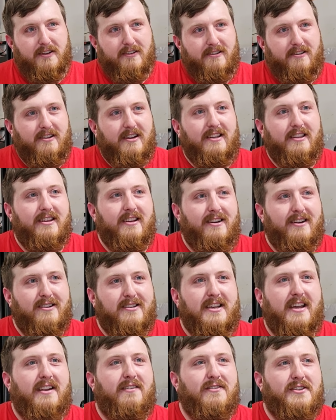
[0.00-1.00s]
underneath there is
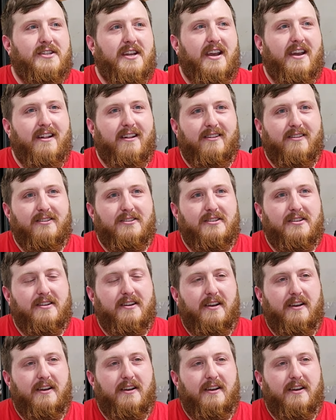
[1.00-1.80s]
kind of a challenge.